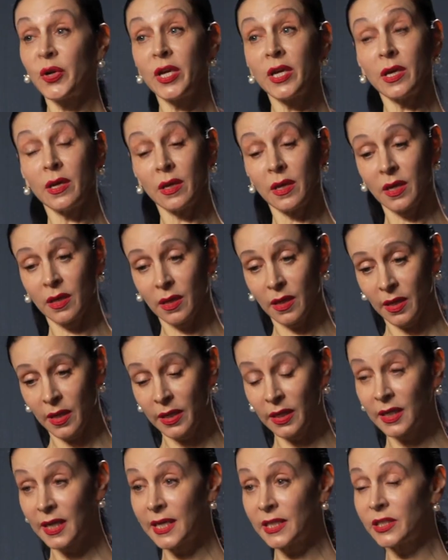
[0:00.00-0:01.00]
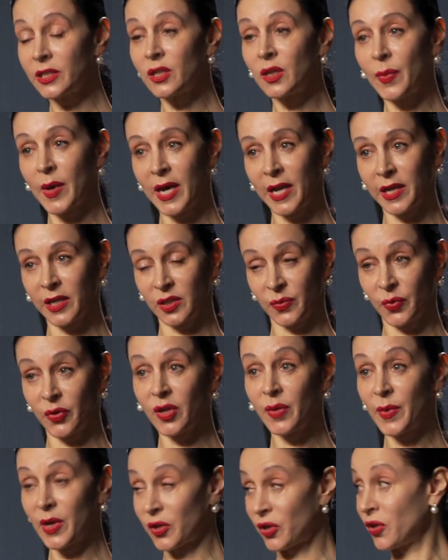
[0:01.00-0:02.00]
pretty. Am I right? In, in, in classical ballet, it's
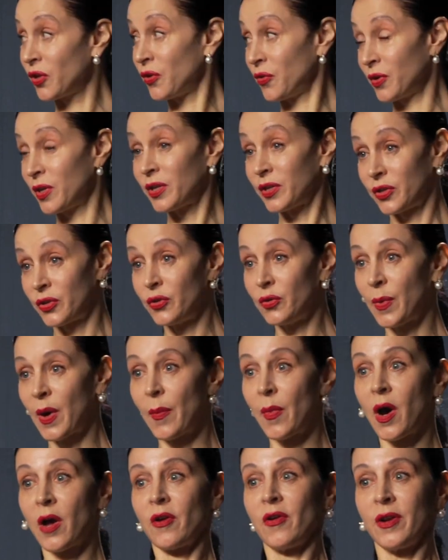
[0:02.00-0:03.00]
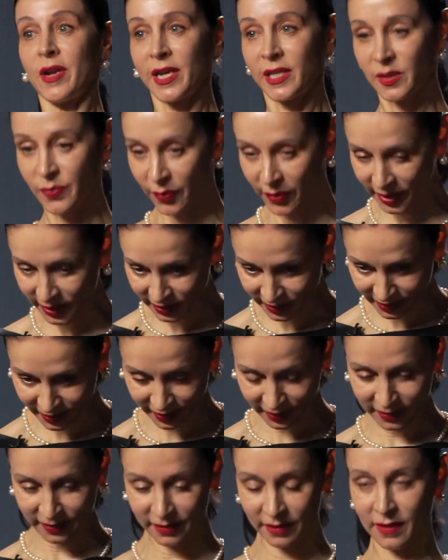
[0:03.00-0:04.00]
pretty much a unit too, but modern dance breaks
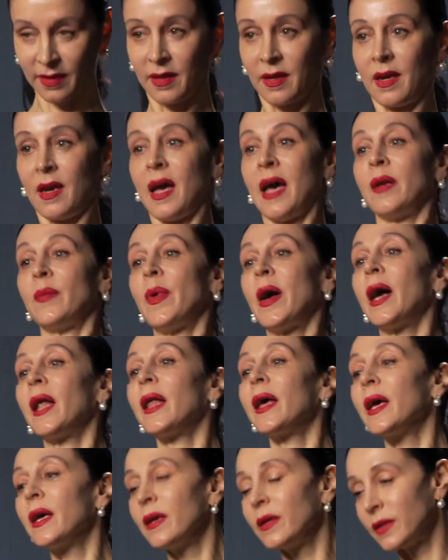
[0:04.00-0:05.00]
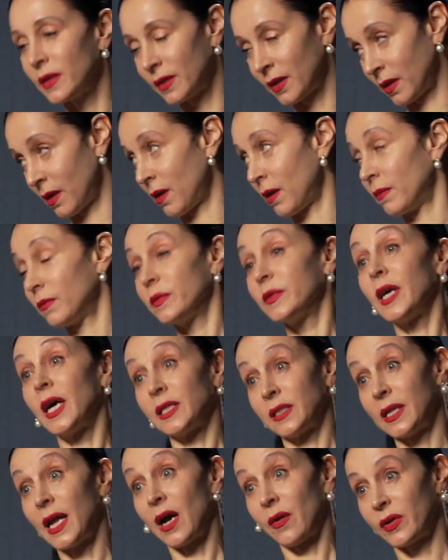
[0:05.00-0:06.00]
that, uh, and right. ballet
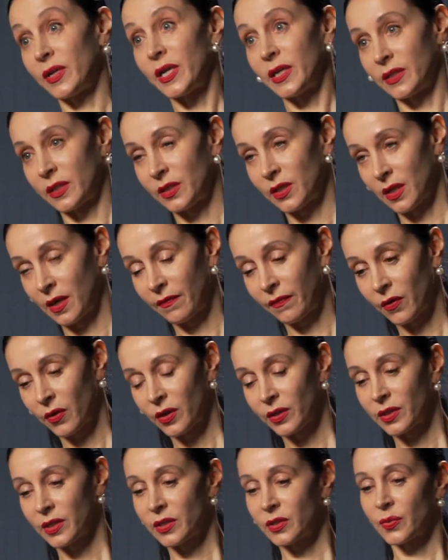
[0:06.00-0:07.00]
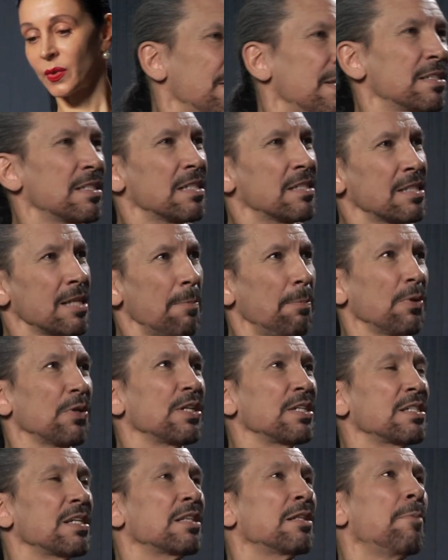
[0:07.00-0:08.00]
does nowadays, is, of course, yes, as I mean, well. There's a
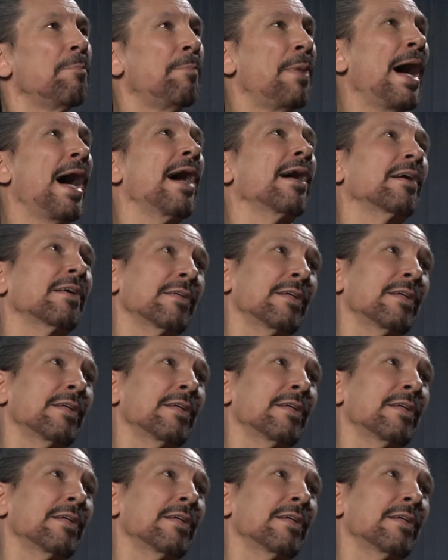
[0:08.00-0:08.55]
suppleness in the back